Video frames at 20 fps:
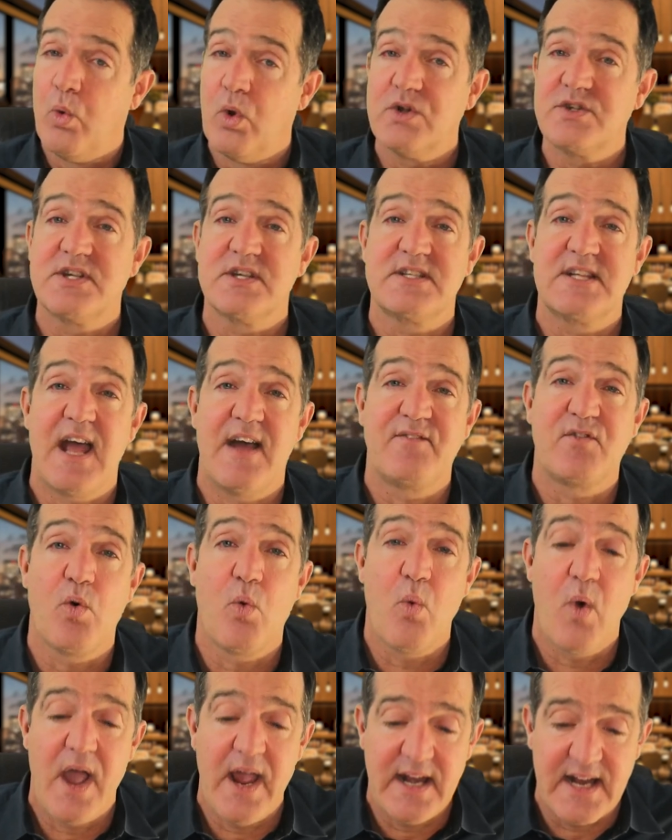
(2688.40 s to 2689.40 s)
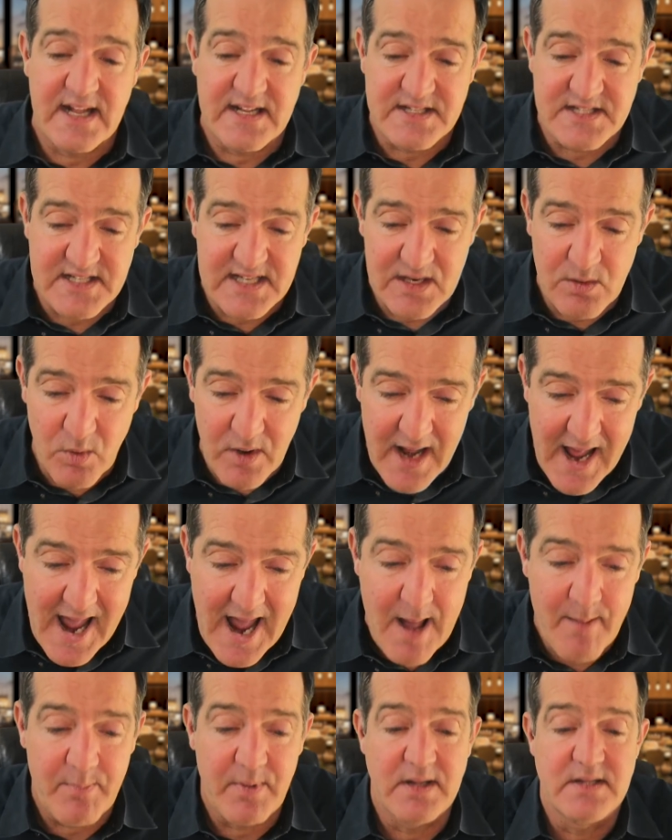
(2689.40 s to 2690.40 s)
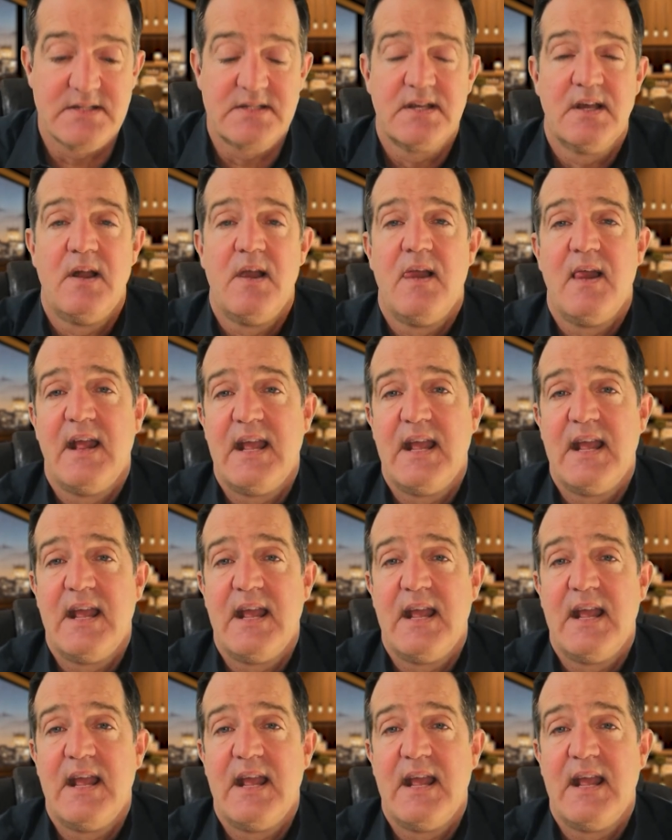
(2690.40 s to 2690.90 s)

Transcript: we'll just have to wait and see what happens.